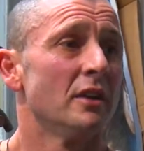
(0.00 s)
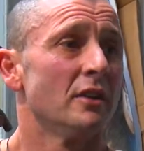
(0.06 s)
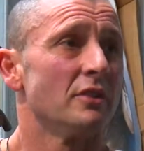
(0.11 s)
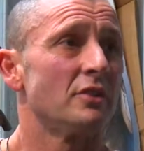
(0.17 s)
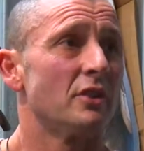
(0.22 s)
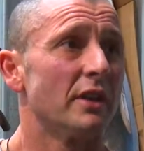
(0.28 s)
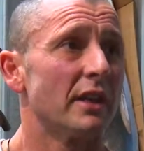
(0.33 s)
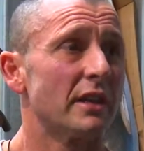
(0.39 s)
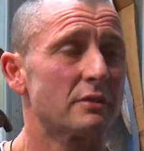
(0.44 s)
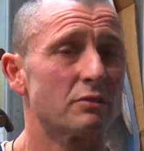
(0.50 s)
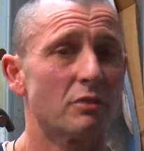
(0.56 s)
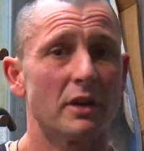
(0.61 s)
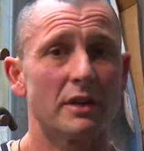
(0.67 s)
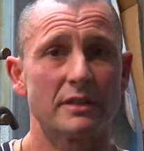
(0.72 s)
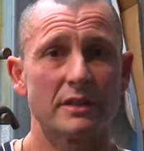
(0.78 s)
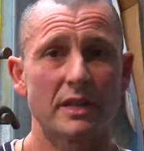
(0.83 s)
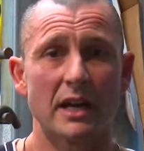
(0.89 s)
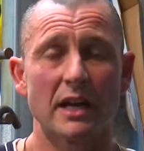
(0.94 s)
So that's
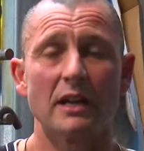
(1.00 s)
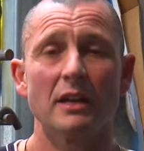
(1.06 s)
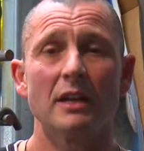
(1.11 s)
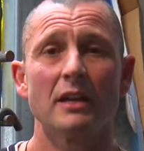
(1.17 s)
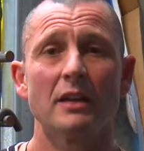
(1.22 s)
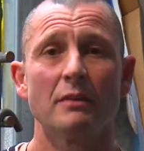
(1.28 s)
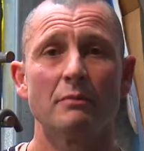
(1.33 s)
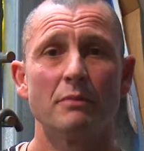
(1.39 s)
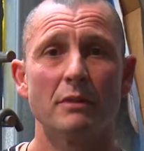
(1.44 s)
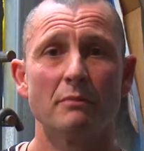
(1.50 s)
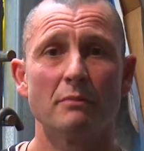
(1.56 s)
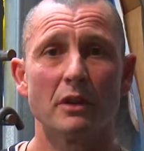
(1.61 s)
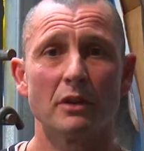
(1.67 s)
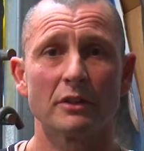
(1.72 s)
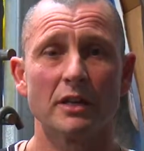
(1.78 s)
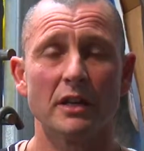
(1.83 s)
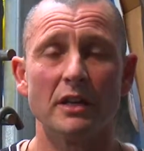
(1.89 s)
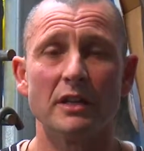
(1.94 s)
why I say be
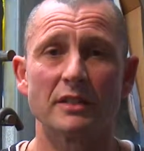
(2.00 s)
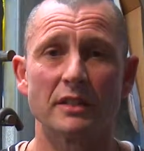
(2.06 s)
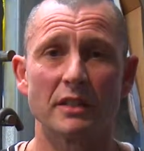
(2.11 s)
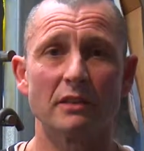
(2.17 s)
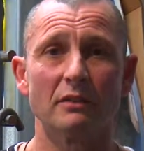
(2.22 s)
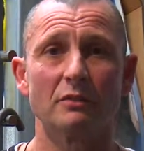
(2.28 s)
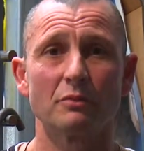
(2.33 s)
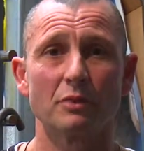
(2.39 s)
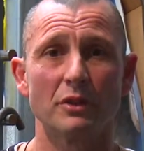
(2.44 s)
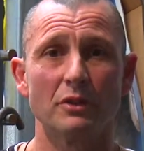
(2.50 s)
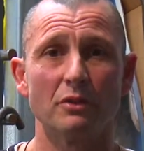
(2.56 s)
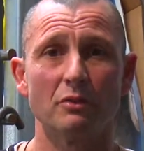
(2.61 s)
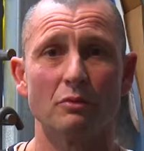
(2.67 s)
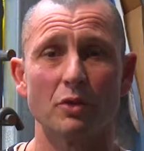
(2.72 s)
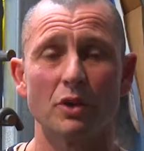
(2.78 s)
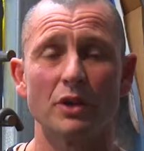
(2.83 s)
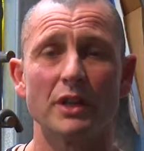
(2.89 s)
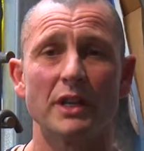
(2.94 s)
multi-skilled with
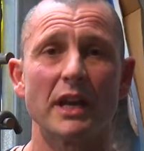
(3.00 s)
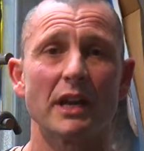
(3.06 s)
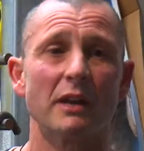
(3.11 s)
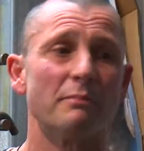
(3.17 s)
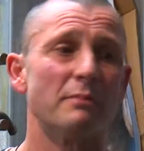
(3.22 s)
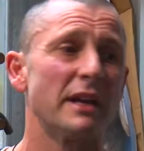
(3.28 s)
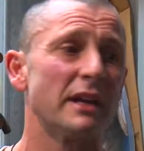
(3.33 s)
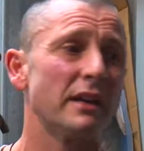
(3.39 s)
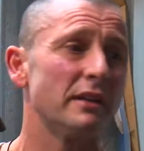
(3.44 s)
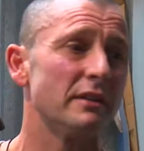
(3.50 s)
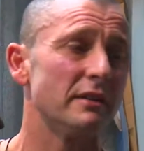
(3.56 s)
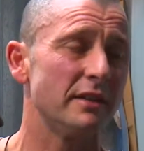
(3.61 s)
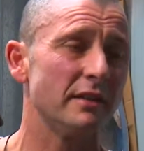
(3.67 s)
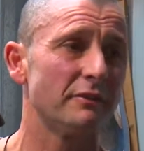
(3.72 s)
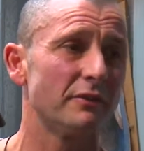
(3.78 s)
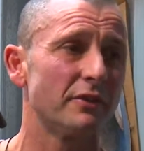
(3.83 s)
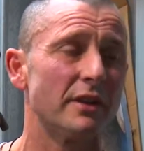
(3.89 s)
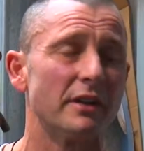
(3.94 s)
your workout, make it
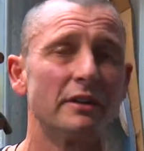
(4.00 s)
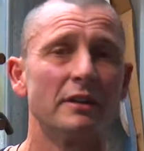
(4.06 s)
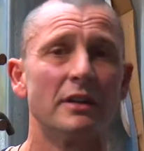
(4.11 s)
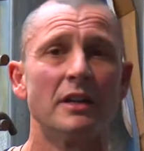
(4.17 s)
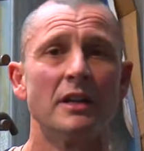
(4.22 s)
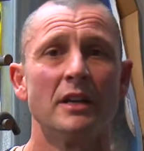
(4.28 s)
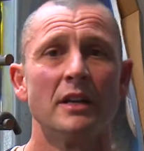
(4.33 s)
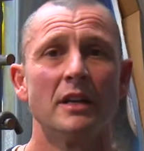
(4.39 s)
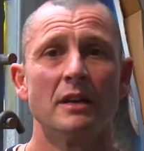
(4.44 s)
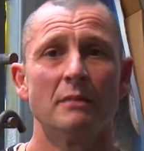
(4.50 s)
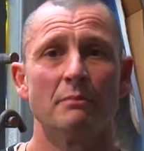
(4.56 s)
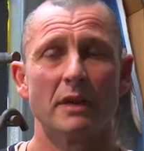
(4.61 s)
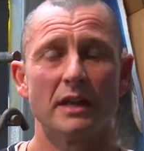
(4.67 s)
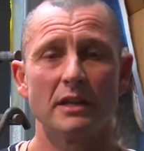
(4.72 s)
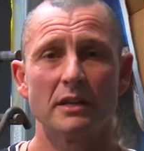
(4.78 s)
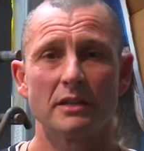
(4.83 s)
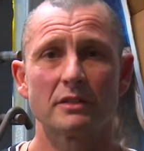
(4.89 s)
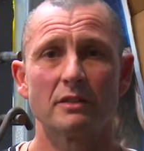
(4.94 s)
different.
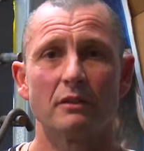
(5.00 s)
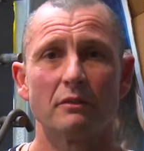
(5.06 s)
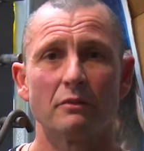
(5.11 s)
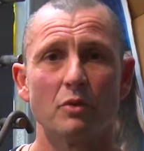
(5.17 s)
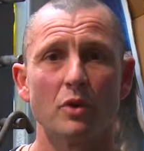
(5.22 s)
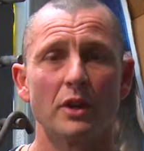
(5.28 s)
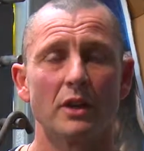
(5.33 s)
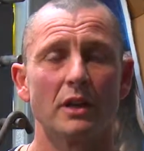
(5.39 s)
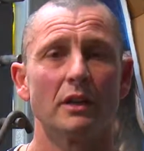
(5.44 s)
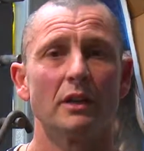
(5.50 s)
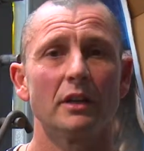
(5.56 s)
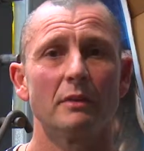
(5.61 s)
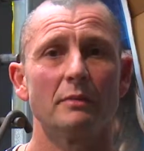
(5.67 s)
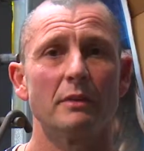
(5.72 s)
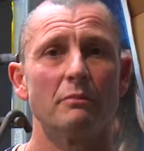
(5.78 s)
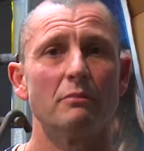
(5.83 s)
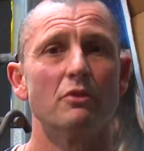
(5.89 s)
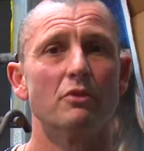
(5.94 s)
Make yourself work a
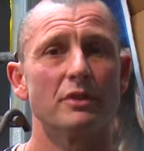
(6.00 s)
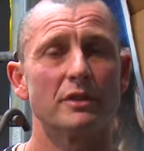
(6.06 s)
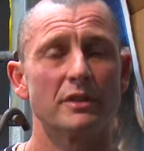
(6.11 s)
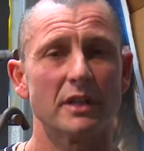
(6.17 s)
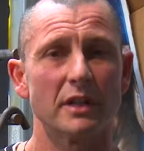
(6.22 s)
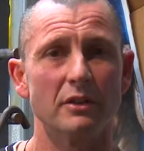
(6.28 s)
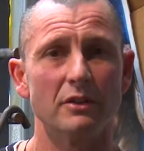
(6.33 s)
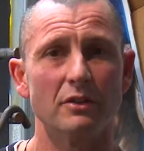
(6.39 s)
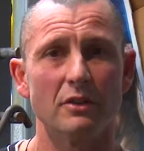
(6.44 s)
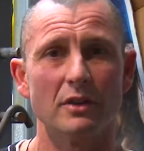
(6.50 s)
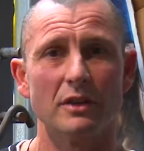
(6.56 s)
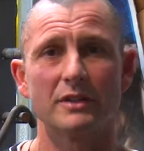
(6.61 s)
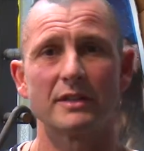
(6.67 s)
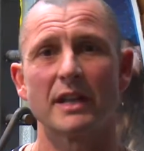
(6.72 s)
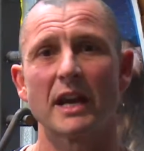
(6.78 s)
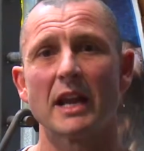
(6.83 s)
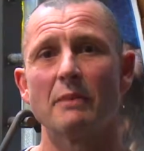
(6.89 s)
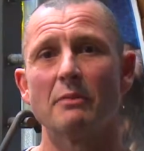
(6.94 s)
little bit more instead of doing the
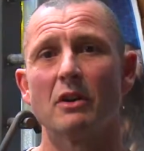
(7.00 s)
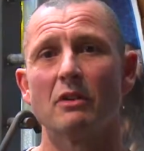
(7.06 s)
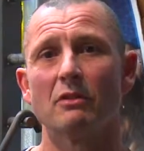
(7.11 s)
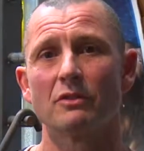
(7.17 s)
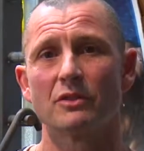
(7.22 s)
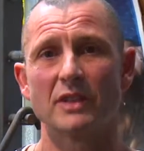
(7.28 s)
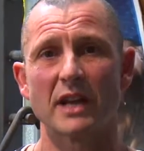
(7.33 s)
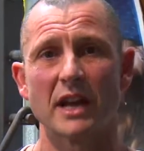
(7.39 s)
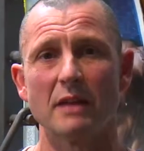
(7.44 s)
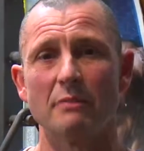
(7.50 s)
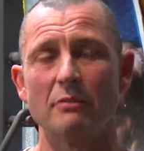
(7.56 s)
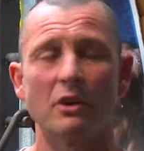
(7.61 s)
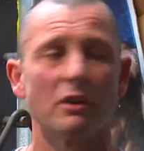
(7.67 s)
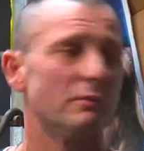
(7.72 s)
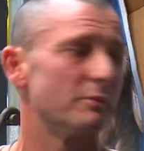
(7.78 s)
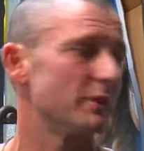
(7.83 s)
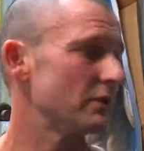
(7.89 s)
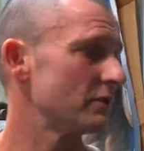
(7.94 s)
same
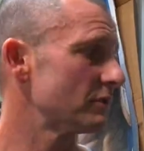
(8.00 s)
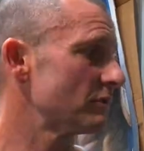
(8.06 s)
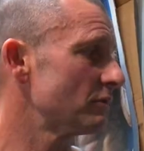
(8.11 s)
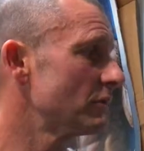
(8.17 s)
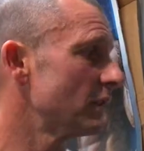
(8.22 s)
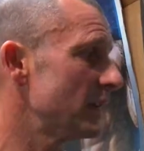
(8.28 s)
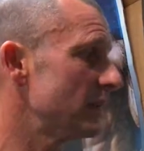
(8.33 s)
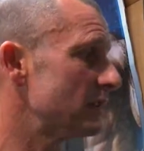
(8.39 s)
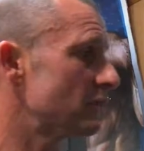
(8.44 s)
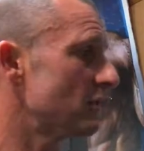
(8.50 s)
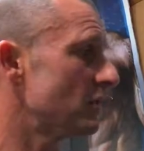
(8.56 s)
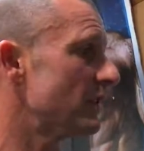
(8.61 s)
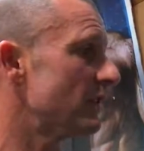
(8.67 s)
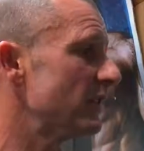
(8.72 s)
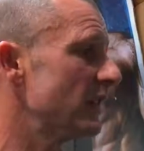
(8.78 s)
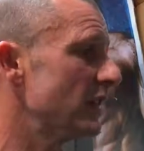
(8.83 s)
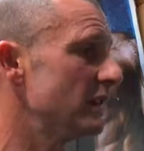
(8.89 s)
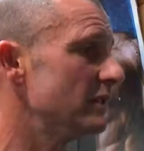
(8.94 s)
old, because all these kind
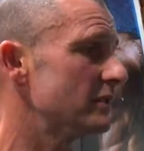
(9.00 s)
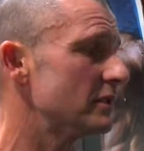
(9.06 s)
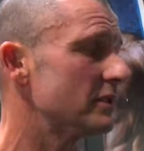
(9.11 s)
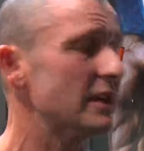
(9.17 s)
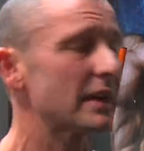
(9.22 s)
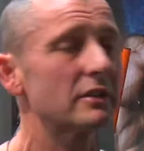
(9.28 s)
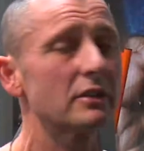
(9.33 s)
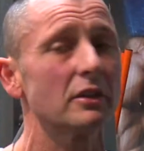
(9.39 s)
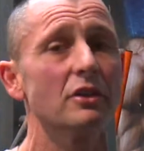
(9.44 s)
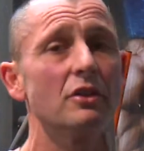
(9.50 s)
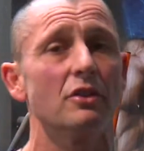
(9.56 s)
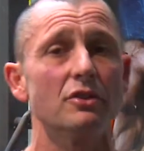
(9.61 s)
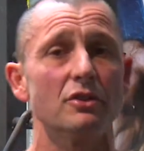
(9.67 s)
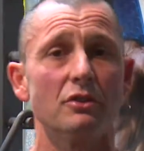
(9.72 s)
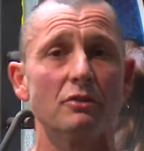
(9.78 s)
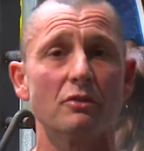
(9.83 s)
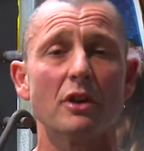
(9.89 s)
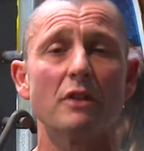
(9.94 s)
of things is actually
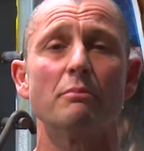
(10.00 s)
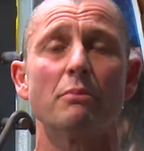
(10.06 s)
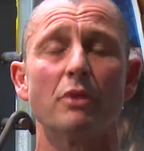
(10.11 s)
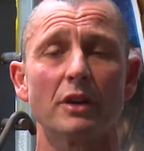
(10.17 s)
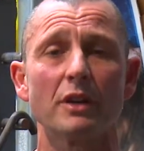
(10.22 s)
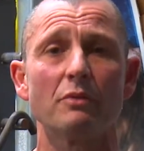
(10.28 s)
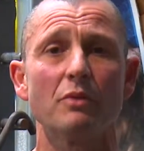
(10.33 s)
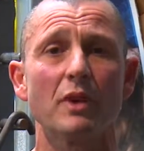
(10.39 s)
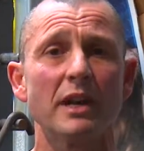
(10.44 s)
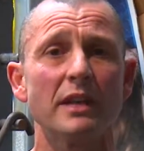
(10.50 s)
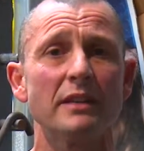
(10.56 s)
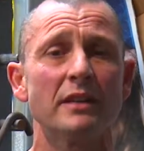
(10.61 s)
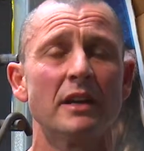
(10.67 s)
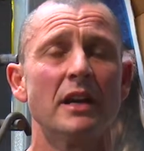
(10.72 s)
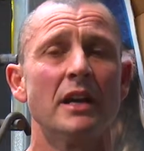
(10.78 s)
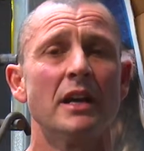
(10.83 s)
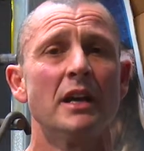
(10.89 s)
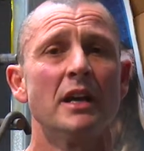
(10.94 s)
using your own body weight
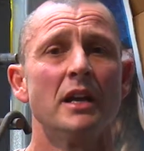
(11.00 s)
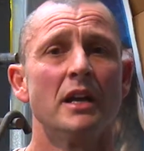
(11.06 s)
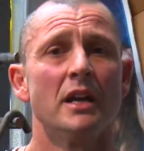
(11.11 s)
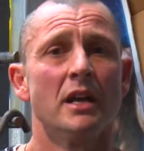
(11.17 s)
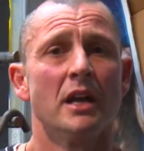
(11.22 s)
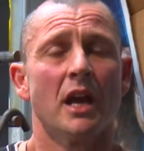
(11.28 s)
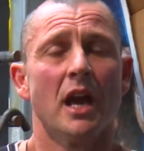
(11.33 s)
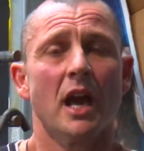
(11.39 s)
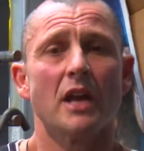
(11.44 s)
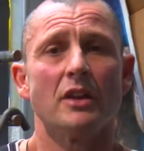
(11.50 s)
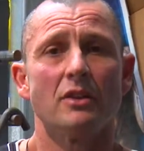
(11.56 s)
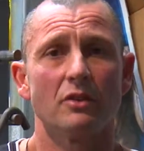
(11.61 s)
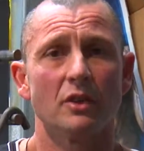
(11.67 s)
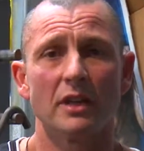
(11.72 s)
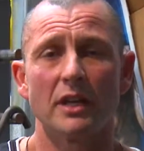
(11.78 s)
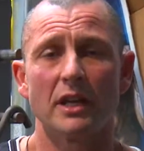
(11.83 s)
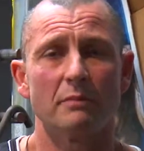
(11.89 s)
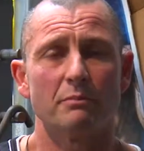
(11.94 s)
and you're
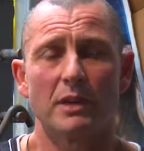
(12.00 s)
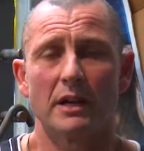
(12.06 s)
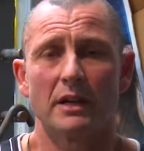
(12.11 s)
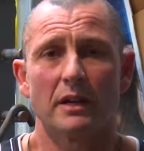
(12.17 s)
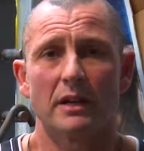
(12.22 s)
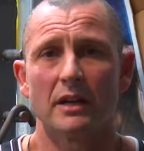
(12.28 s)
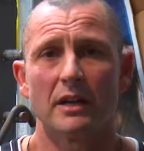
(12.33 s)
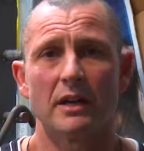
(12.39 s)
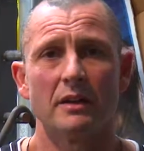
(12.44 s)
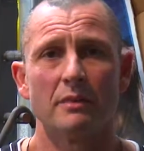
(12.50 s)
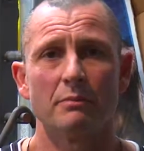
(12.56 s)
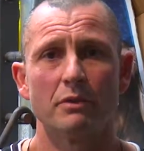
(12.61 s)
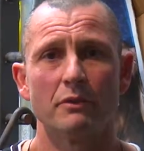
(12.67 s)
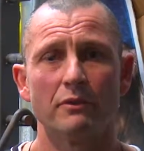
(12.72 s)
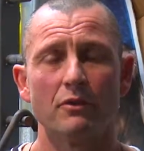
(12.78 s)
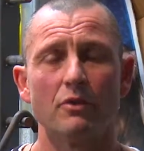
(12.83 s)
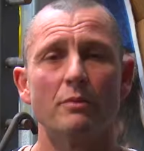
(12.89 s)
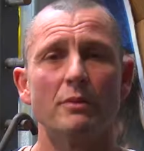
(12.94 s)
going to get better
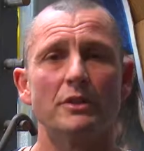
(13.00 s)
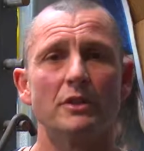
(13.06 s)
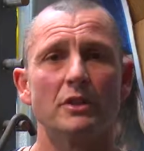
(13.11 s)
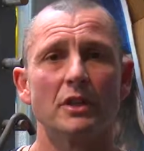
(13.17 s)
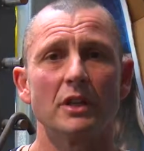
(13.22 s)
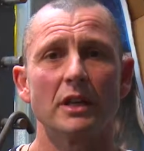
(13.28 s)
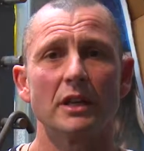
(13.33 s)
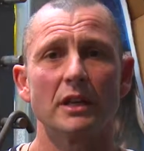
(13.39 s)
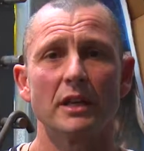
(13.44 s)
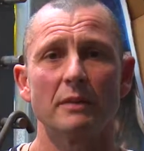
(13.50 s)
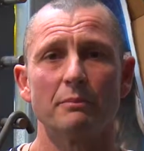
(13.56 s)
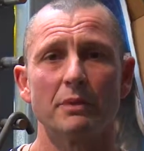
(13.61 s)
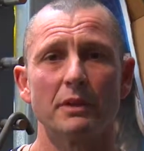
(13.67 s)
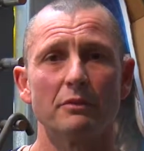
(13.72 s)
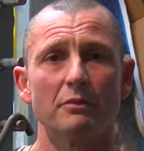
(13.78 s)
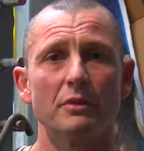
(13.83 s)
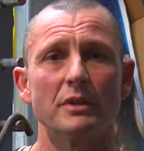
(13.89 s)
performance and you're going to get better